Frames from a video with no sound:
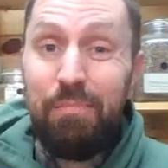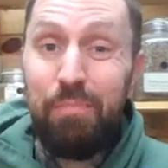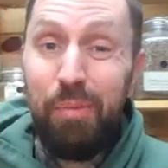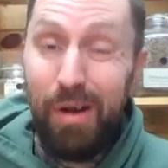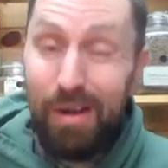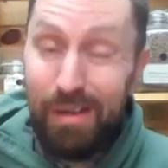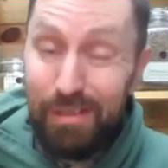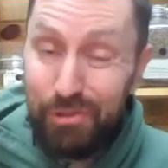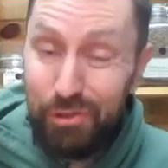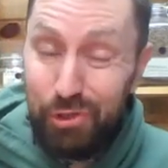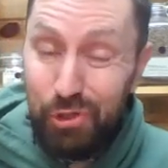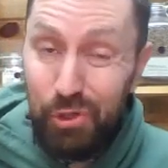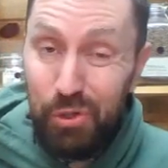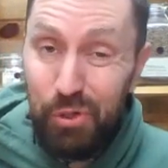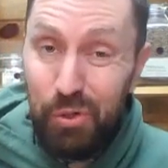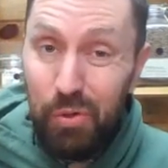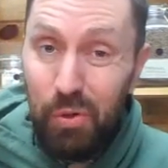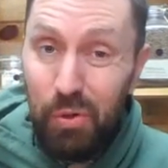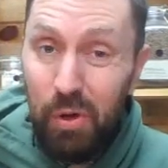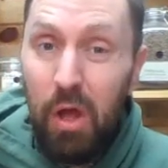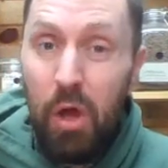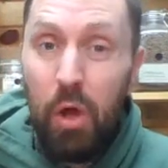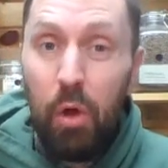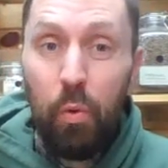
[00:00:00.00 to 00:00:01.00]
Part
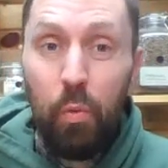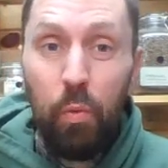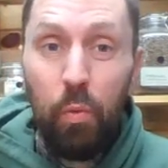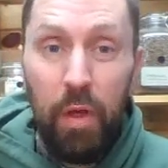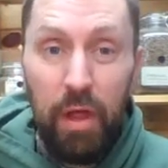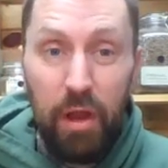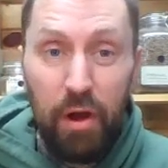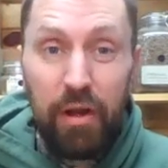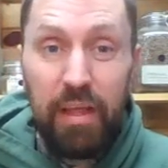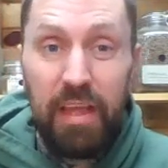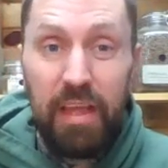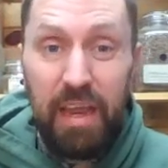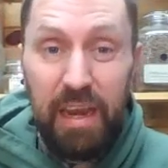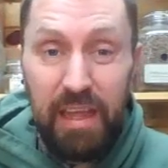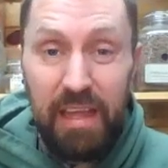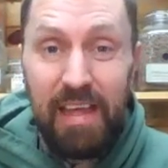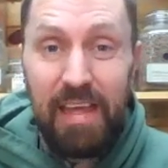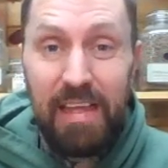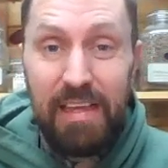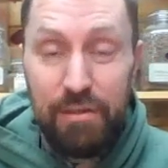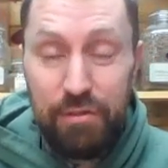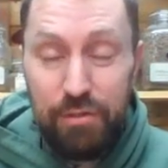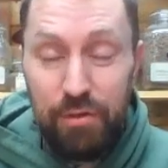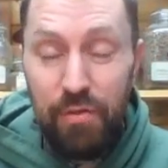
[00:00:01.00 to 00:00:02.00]
two, we are
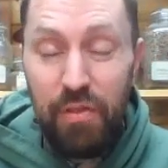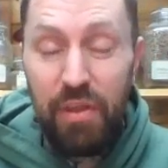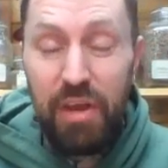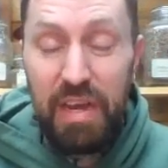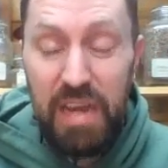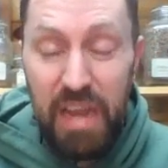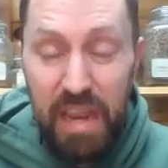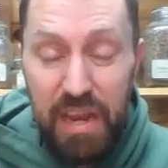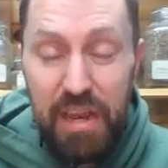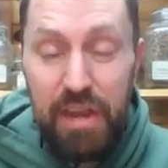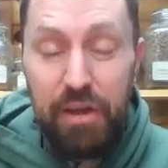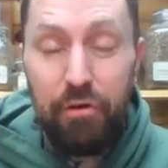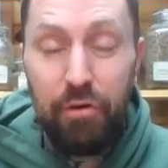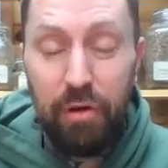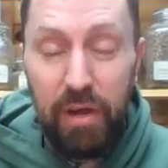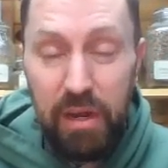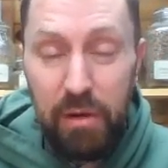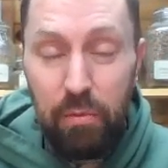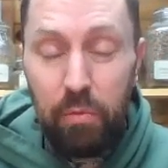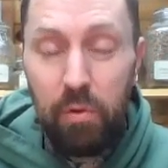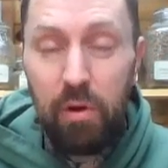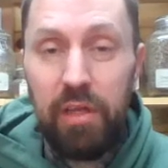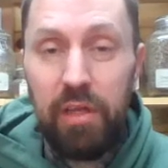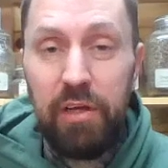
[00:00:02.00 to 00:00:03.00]
getting into the nitty gritty.